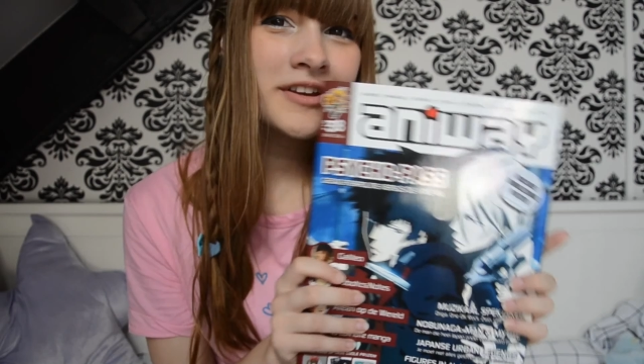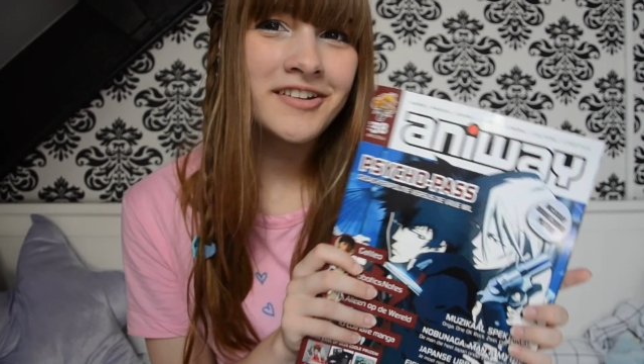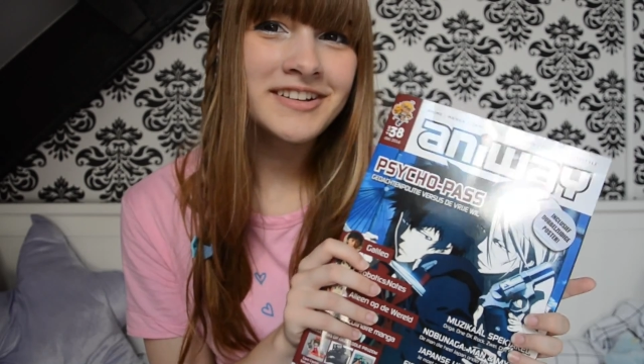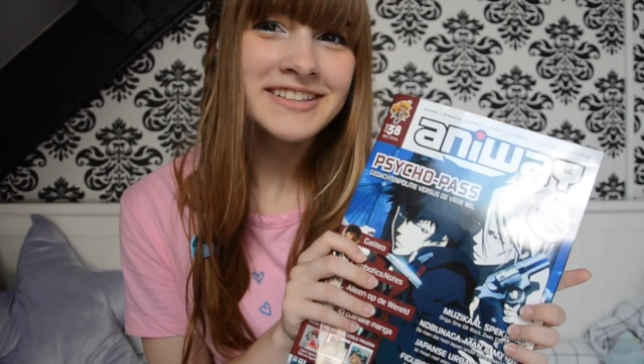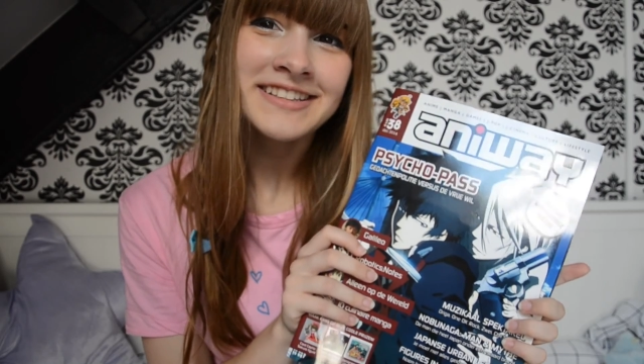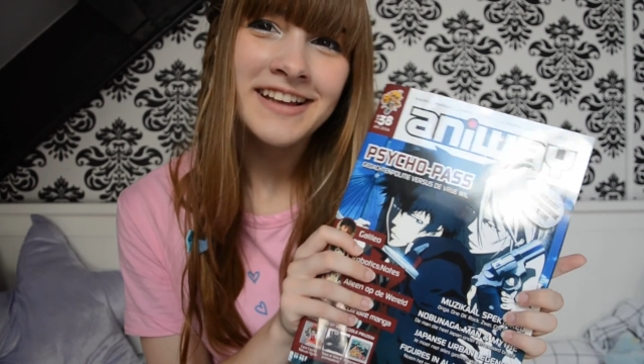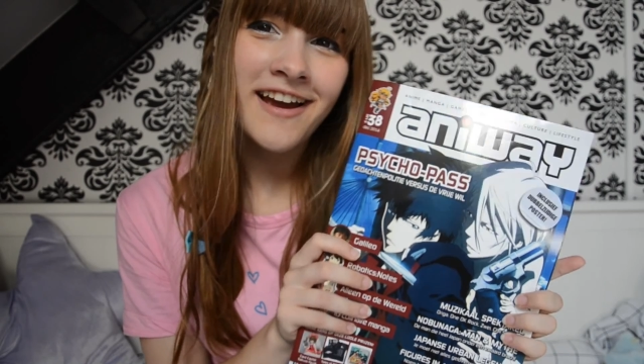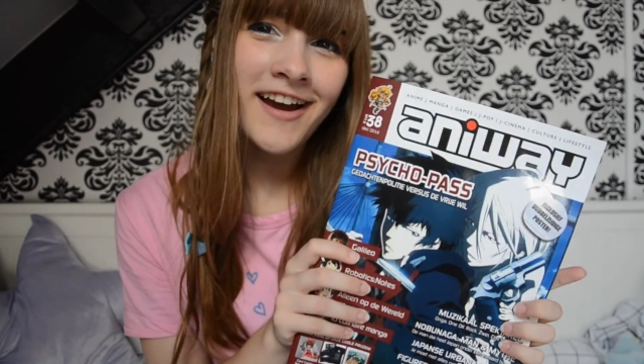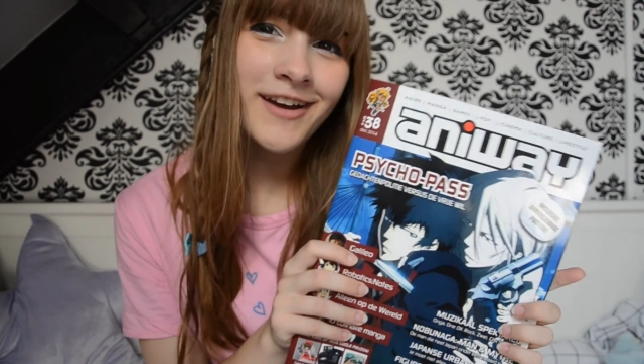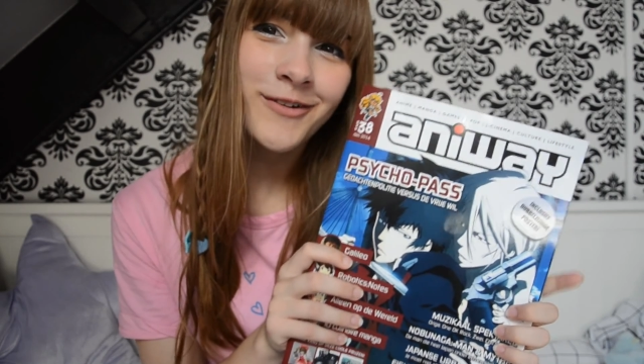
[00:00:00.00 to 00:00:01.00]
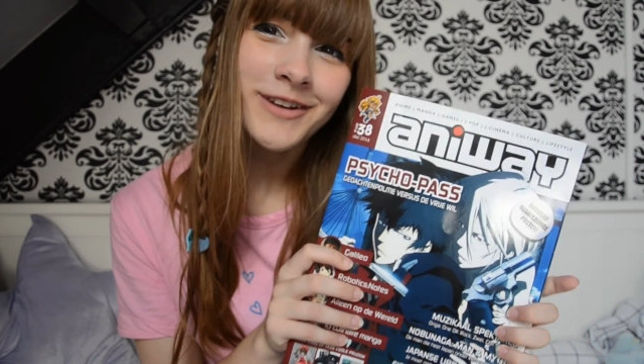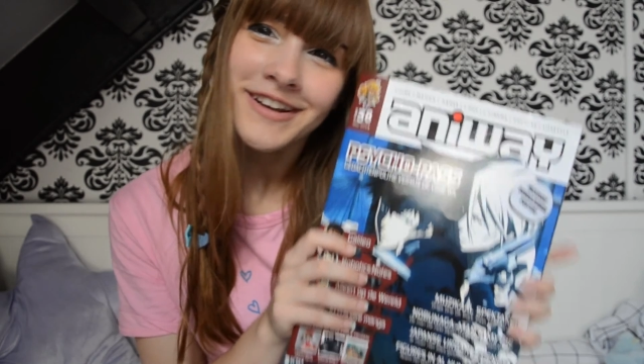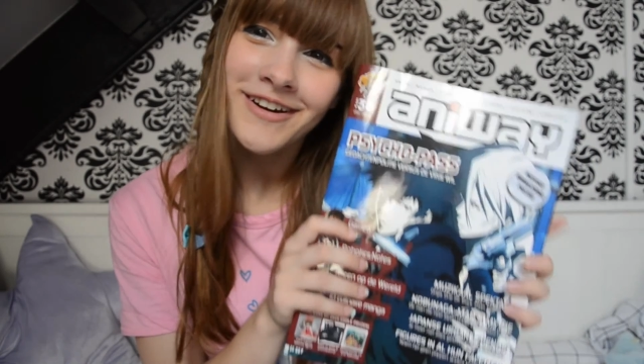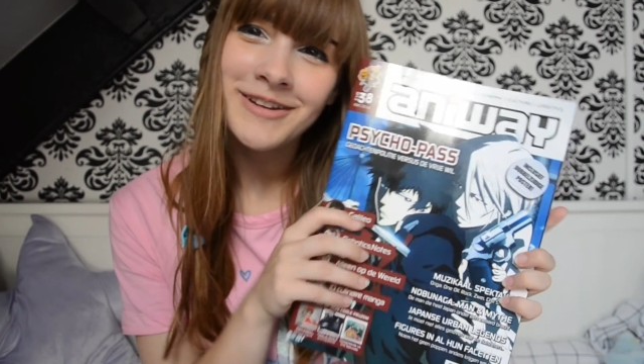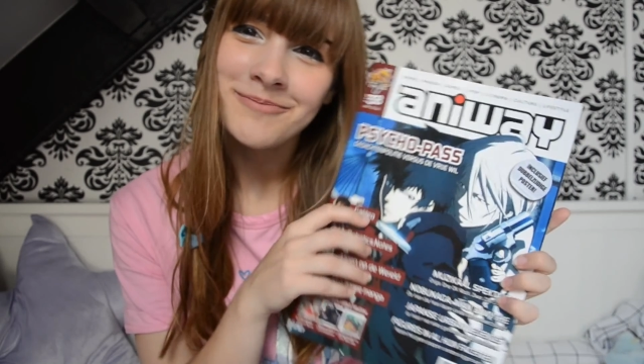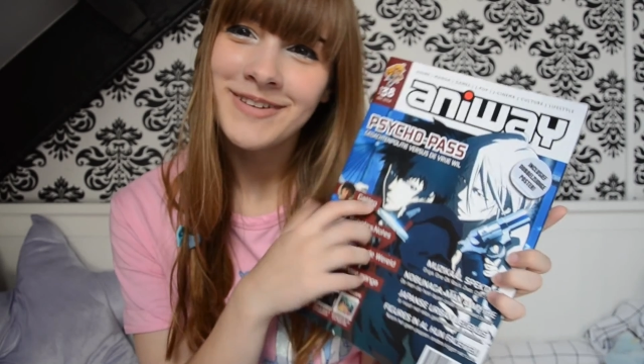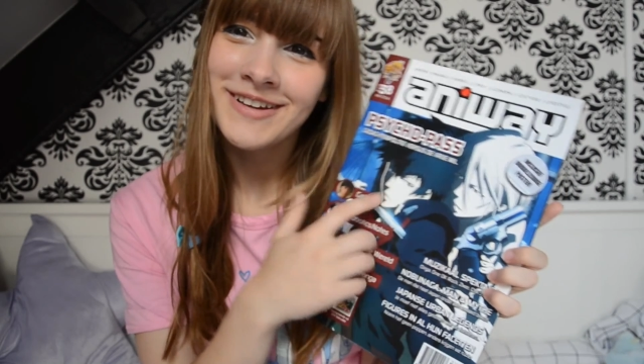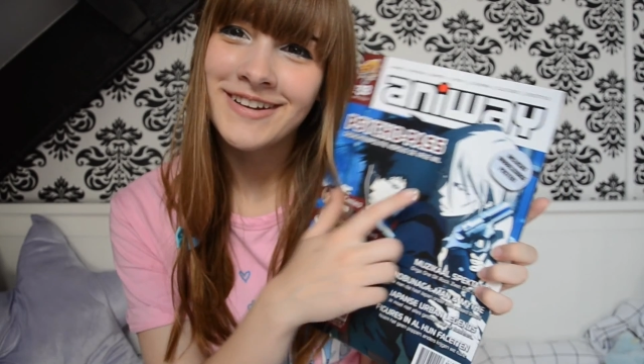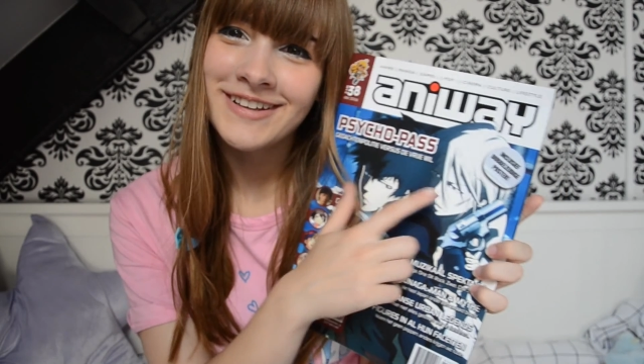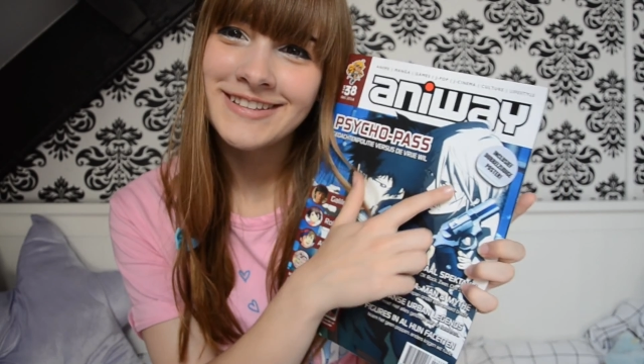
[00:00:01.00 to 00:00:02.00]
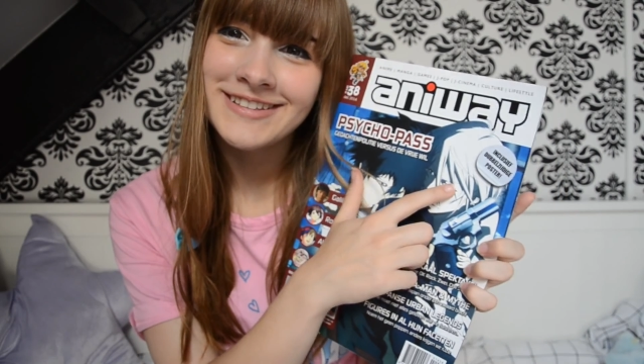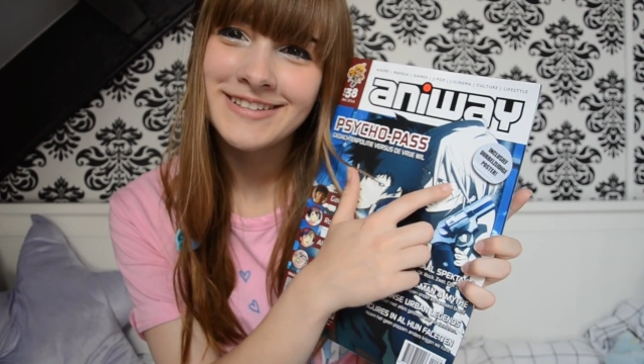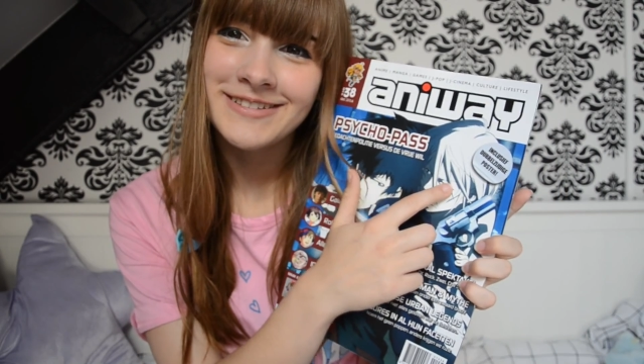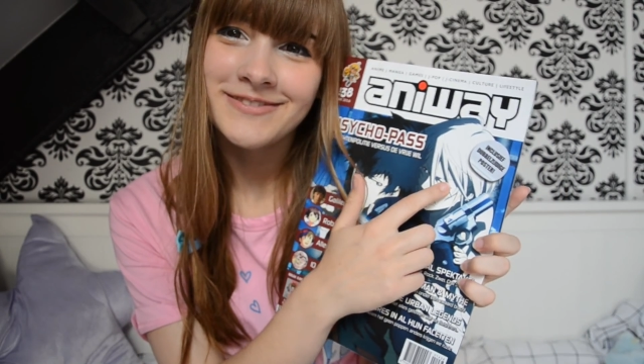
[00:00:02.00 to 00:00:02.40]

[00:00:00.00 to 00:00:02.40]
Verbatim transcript: honest, I only got it because